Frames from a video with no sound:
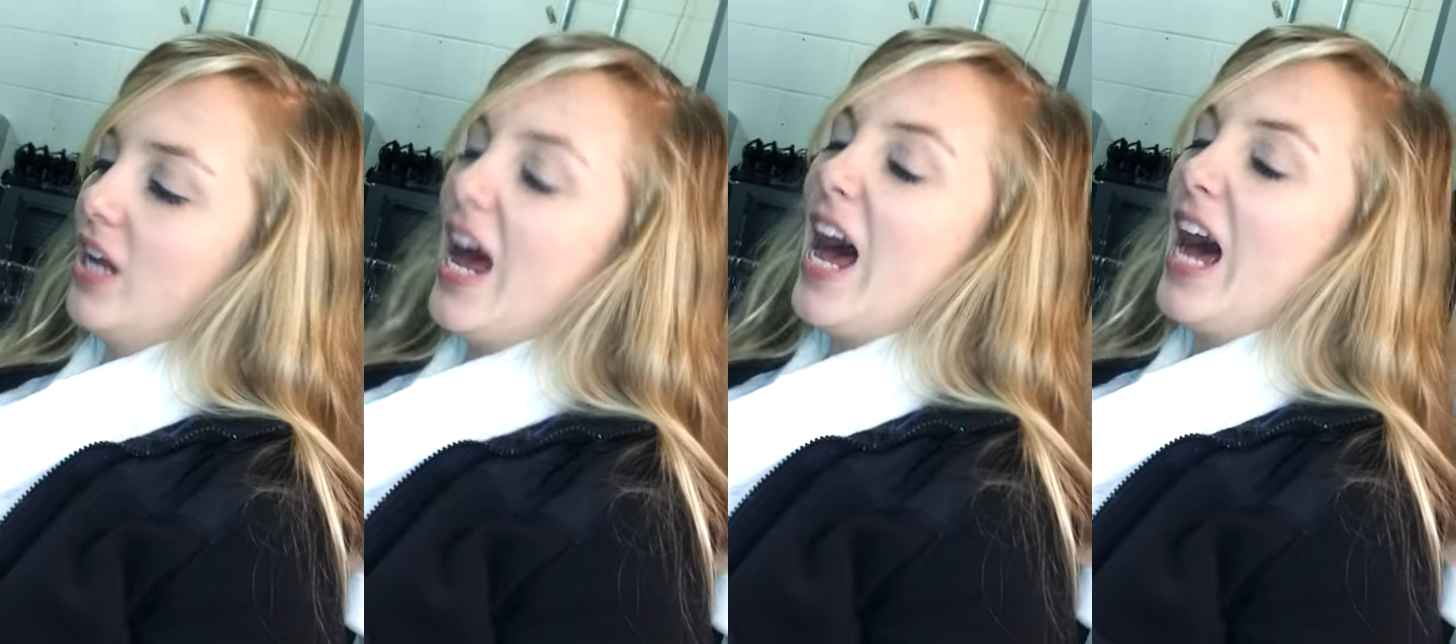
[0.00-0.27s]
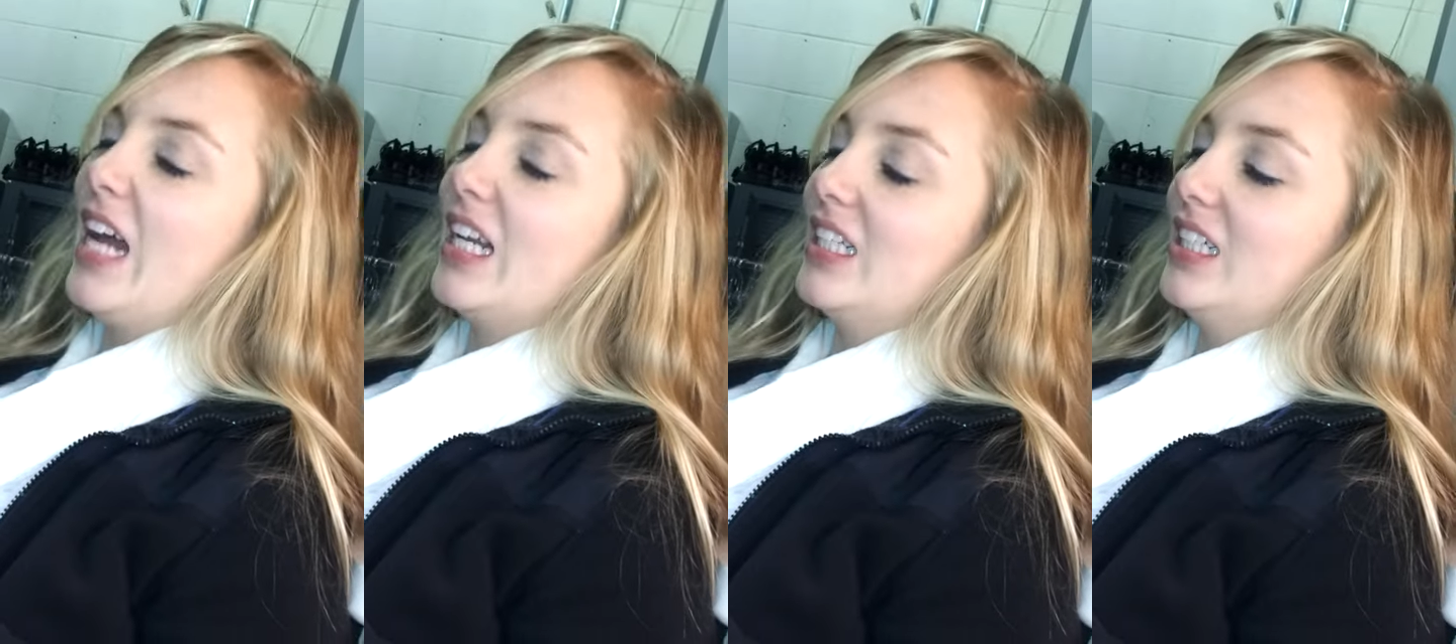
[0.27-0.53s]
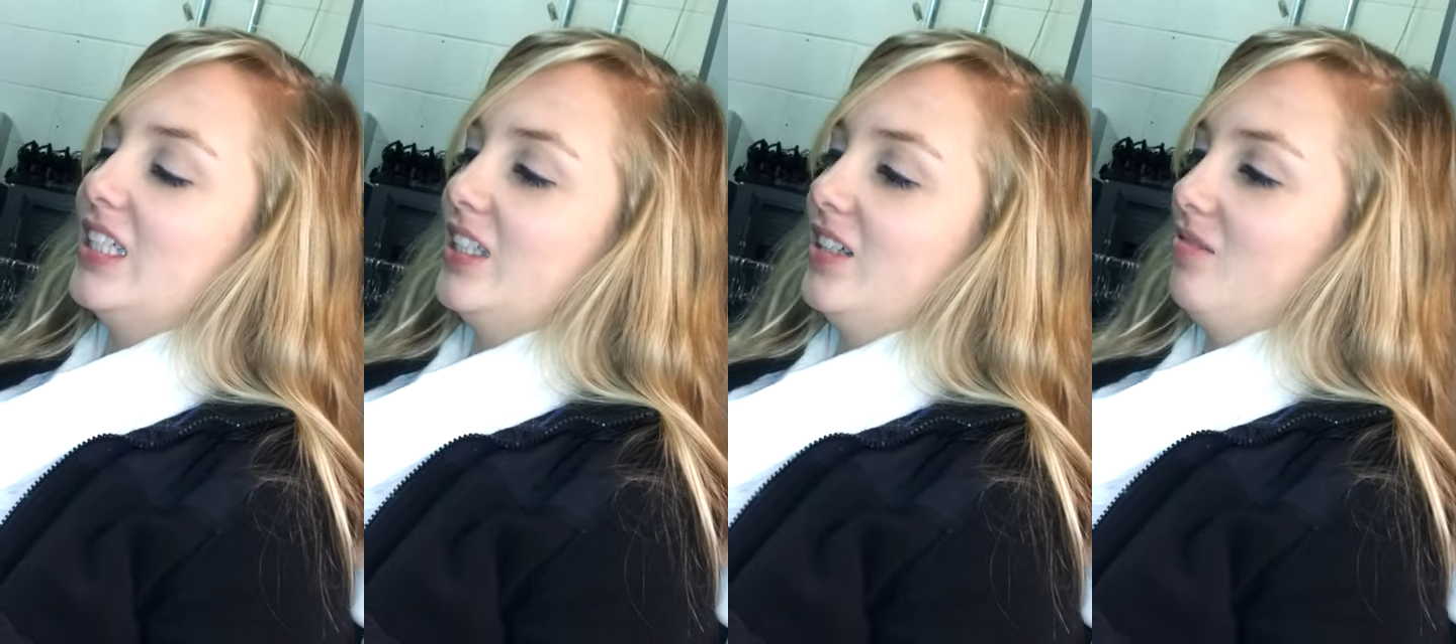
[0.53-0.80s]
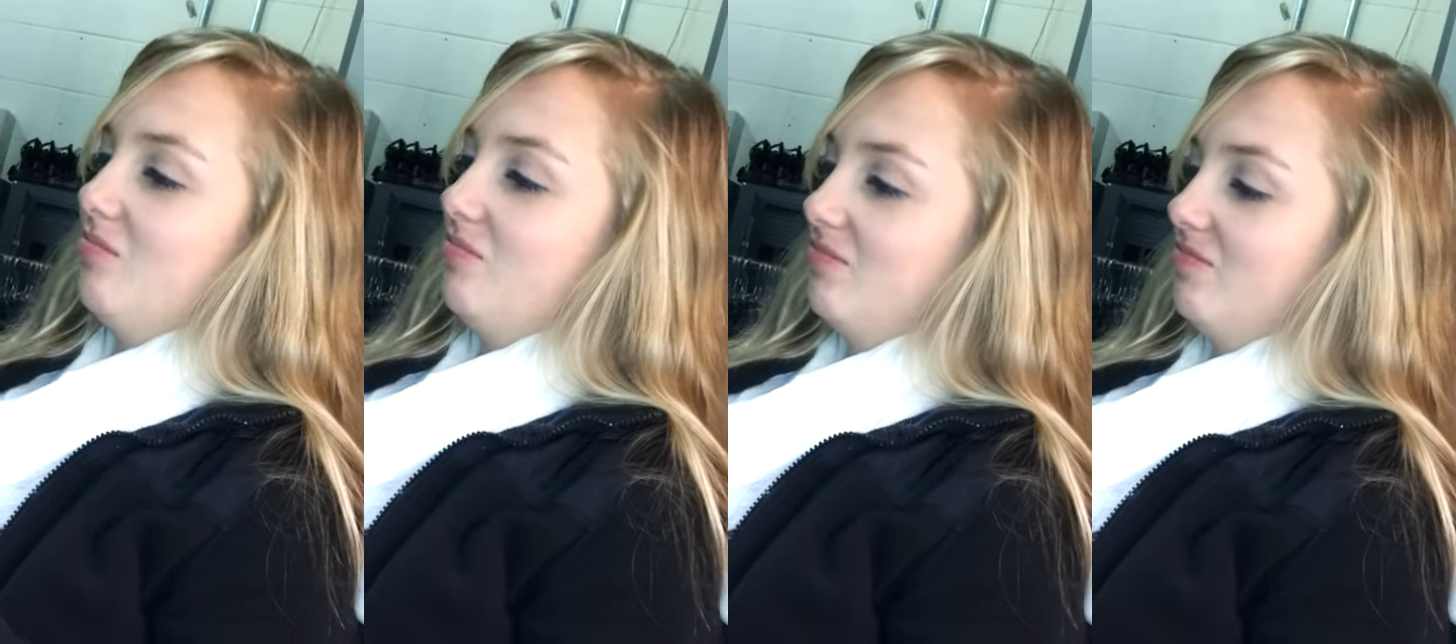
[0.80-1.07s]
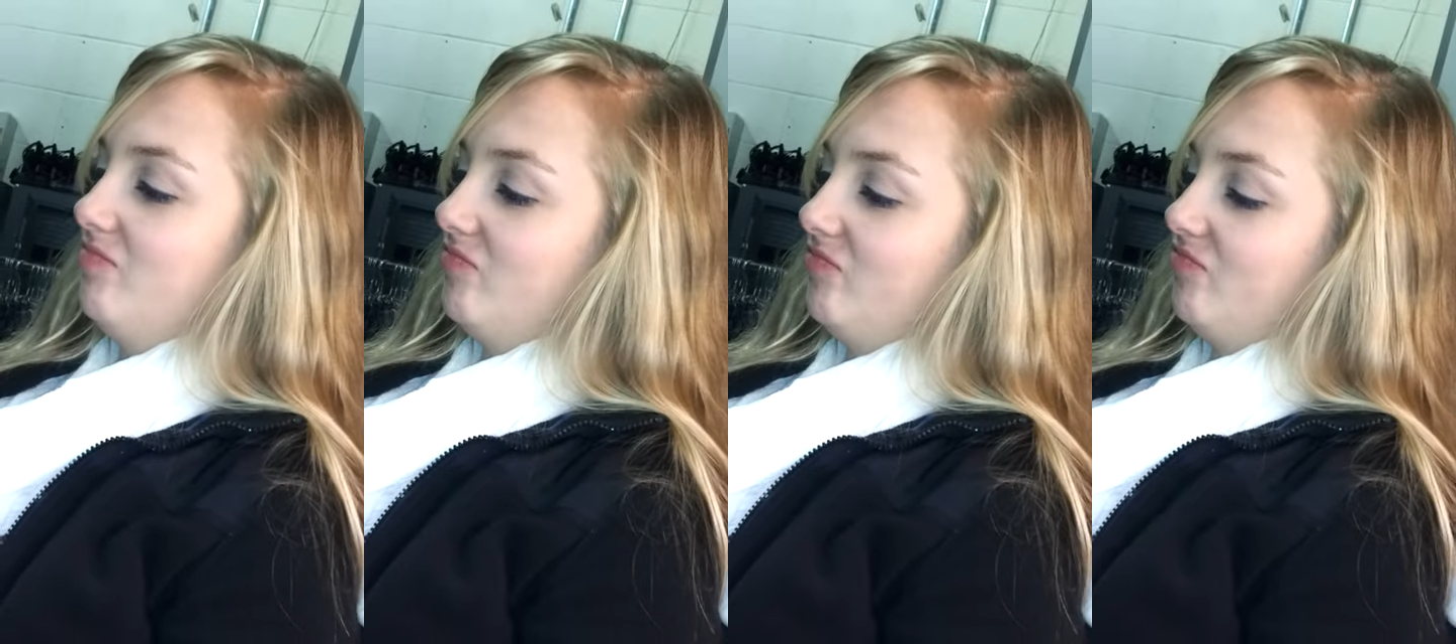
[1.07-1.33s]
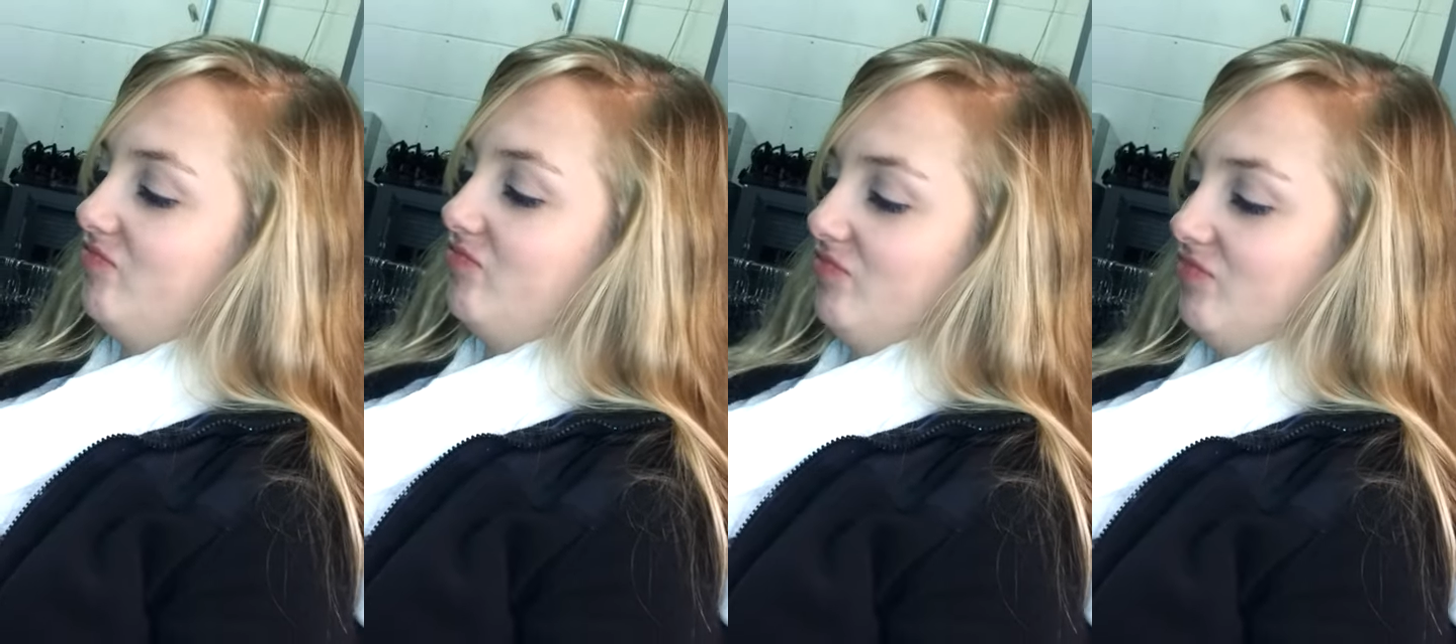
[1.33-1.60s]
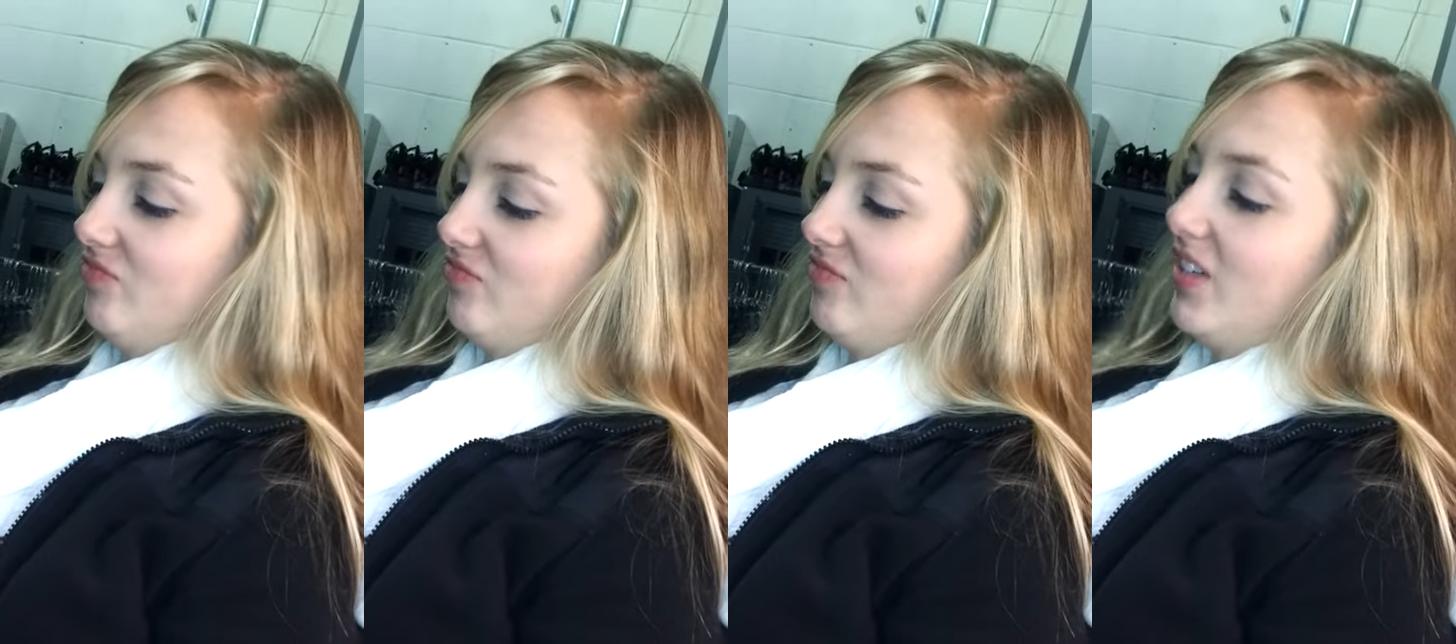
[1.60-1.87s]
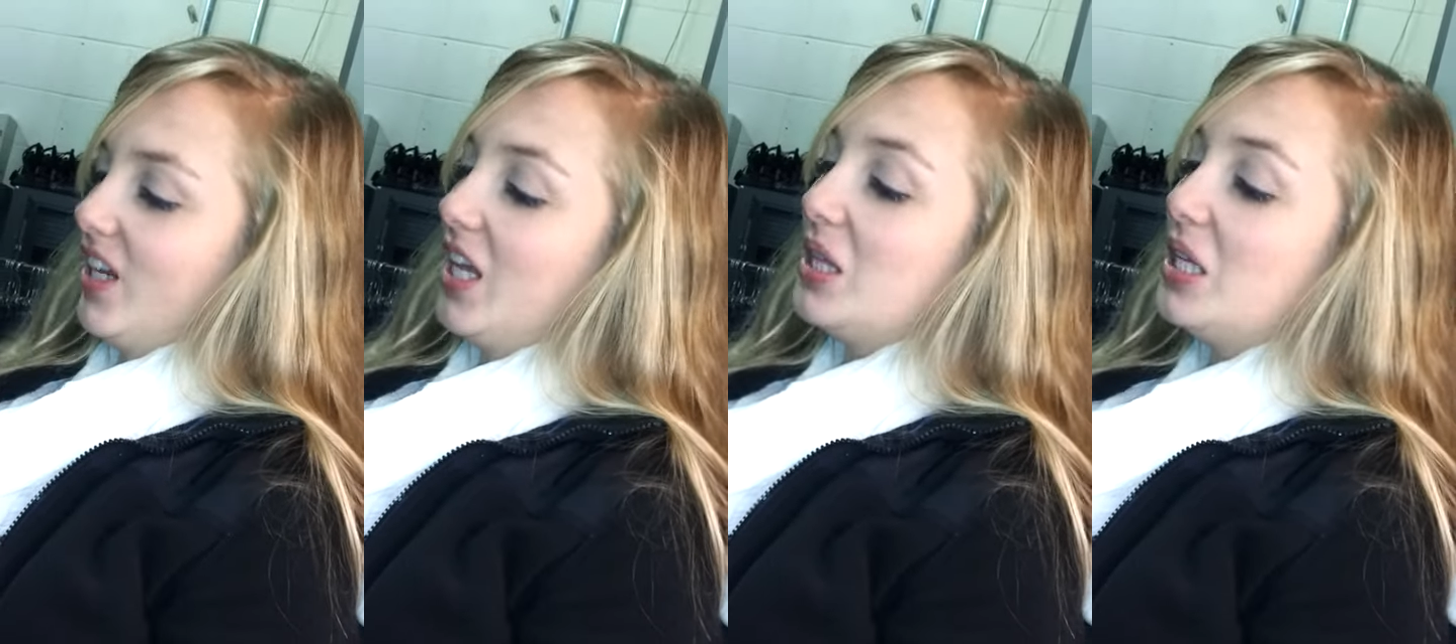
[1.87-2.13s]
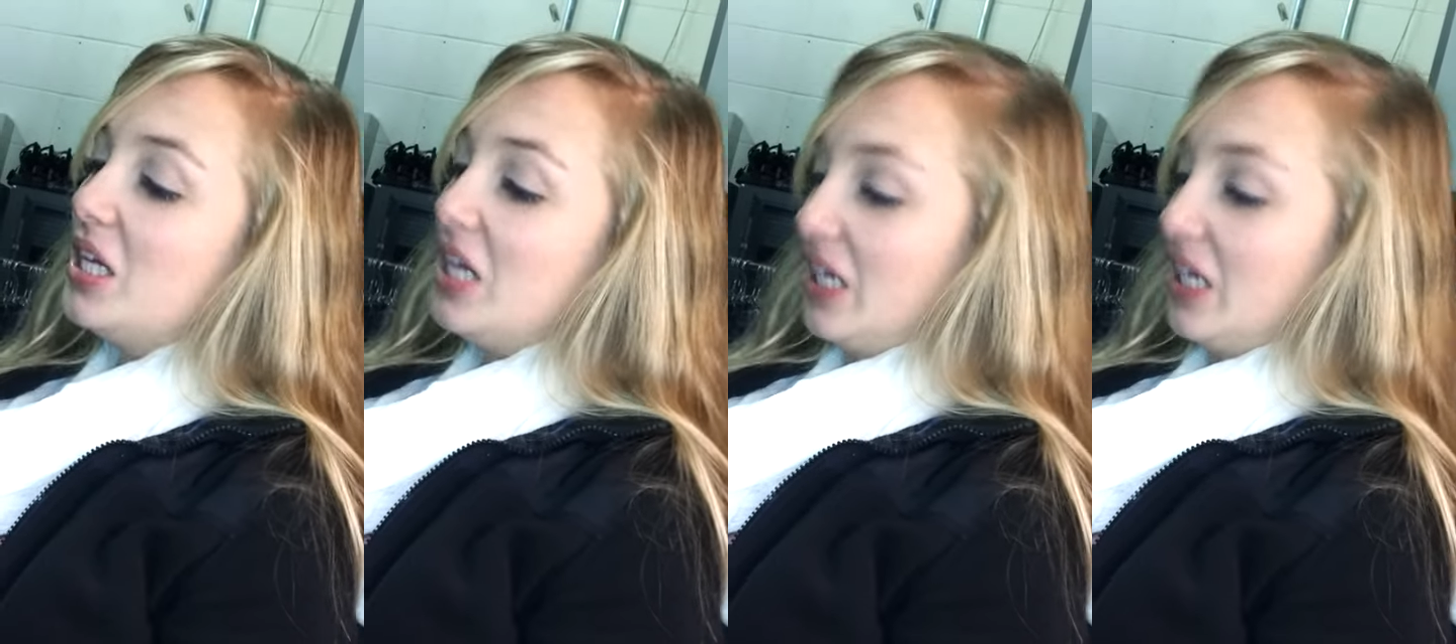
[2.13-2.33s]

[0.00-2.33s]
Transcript: I love him. The